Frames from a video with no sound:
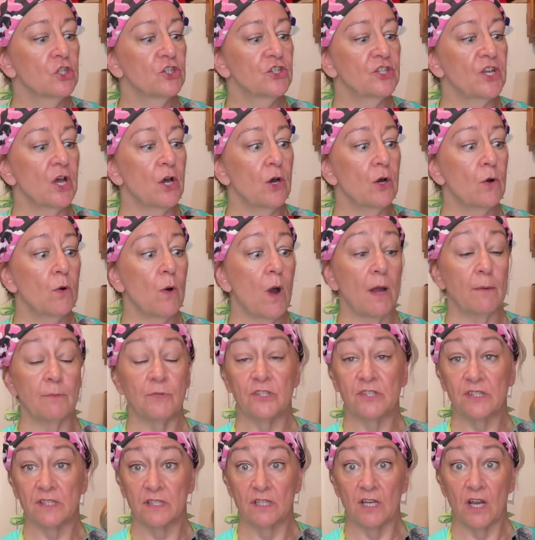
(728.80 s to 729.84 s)
so I'm
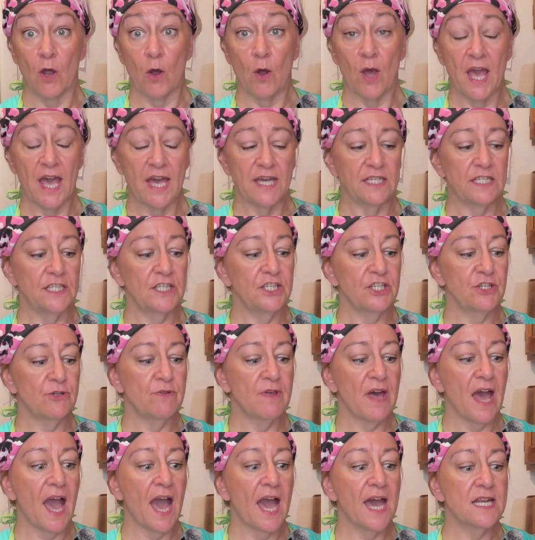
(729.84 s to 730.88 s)
just going to go ahead and do
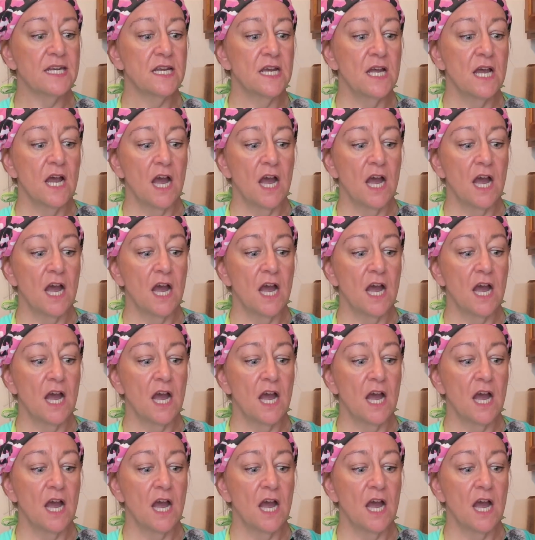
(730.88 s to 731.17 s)
that.